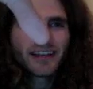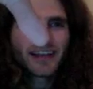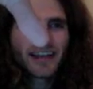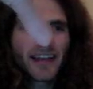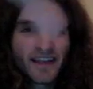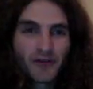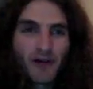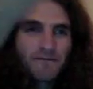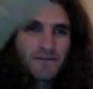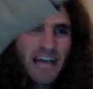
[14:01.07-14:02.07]
And then a raw
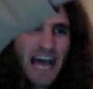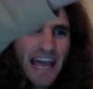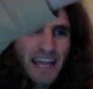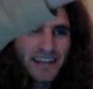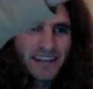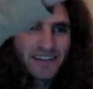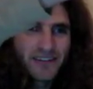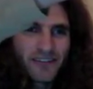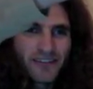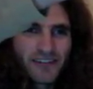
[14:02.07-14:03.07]
food diet,
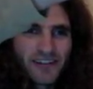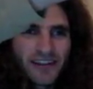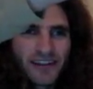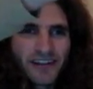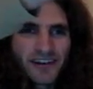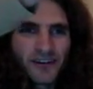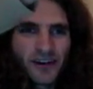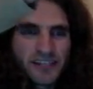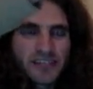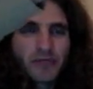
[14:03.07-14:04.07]
or
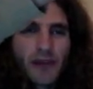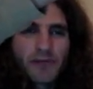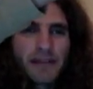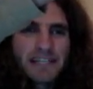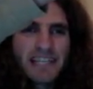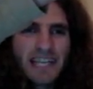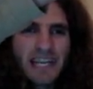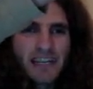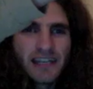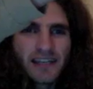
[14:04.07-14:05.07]
just the way we're meant to eat,
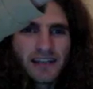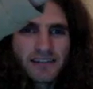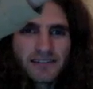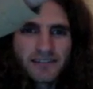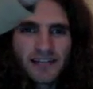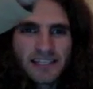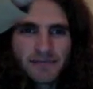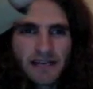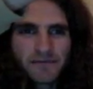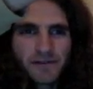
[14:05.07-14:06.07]
eating less amount
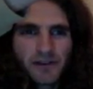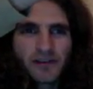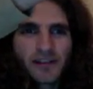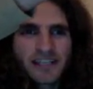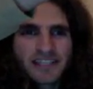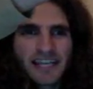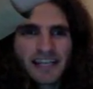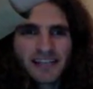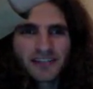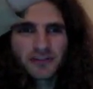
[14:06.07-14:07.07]
of food, is like
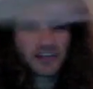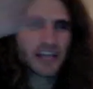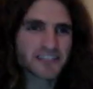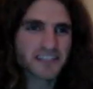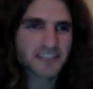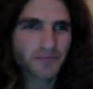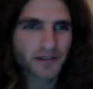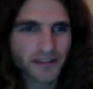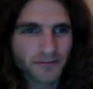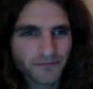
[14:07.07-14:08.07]
doing an unassisted birth.